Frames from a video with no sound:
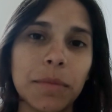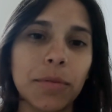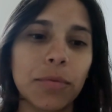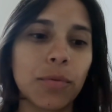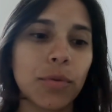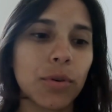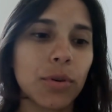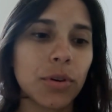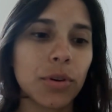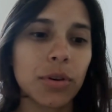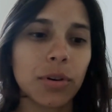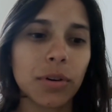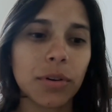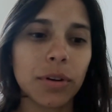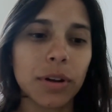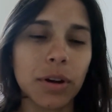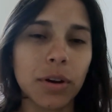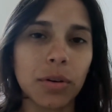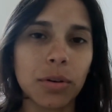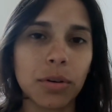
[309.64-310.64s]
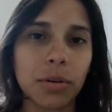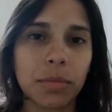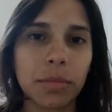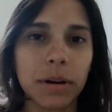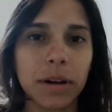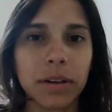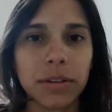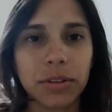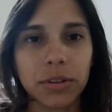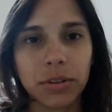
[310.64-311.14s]
Before going
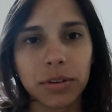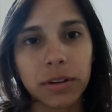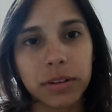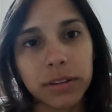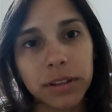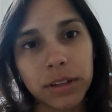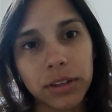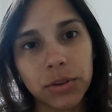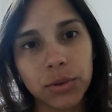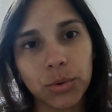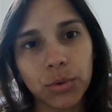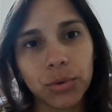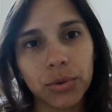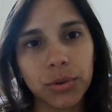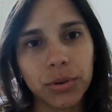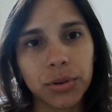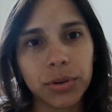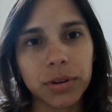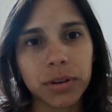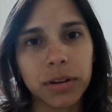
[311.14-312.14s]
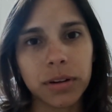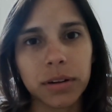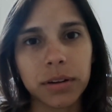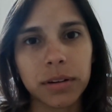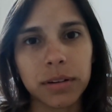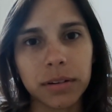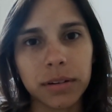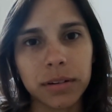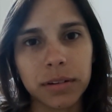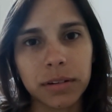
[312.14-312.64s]
home, I took a detour
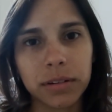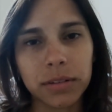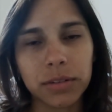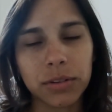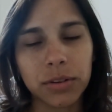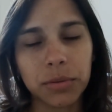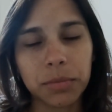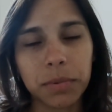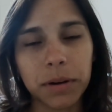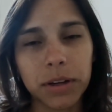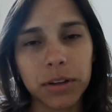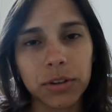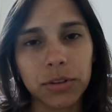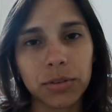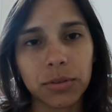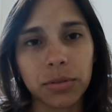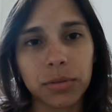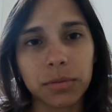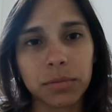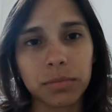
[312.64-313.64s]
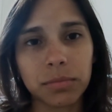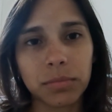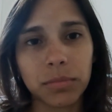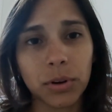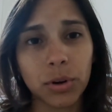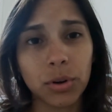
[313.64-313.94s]
to buy some